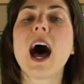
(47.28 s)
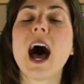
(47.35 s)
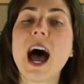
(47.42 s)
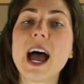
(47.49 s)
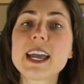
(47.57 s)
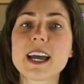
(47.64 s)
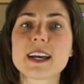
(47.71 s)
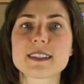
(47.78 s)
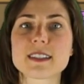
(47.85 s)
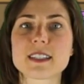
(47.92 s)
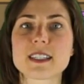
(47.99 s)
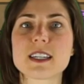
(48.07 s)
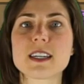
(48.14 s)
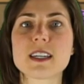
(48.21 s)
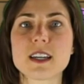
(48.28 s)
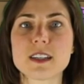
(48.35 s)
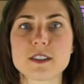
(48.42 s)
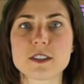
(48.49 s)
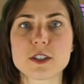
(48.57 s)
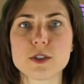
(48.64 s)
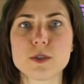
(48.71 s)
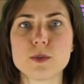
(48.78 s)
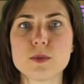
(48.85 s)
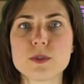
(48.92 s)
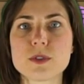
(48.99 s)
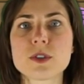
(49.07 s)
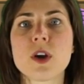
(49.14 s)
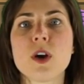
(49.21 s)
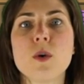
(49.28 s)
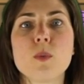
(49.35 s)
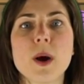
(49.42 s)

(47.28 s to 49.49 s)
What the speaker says: IST is used